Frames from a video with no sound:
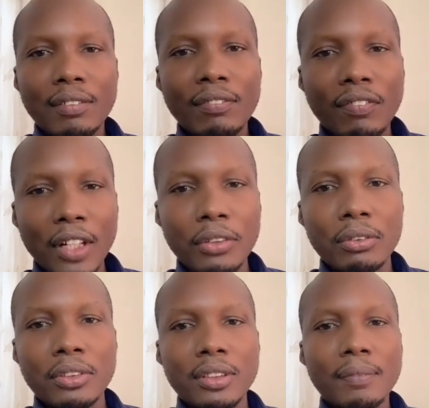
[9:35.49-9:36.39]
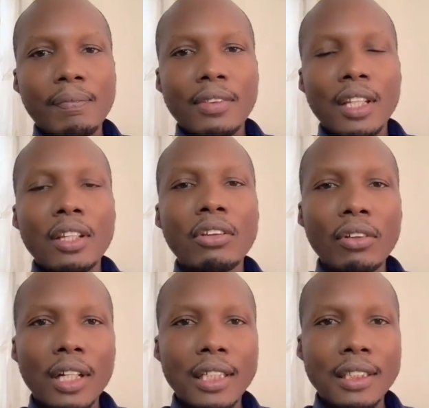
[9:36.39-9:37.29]
values in
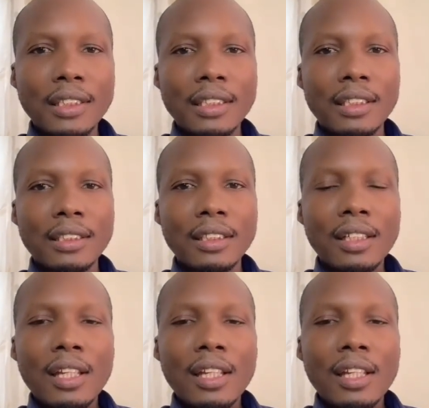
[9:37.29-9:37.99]
your data set.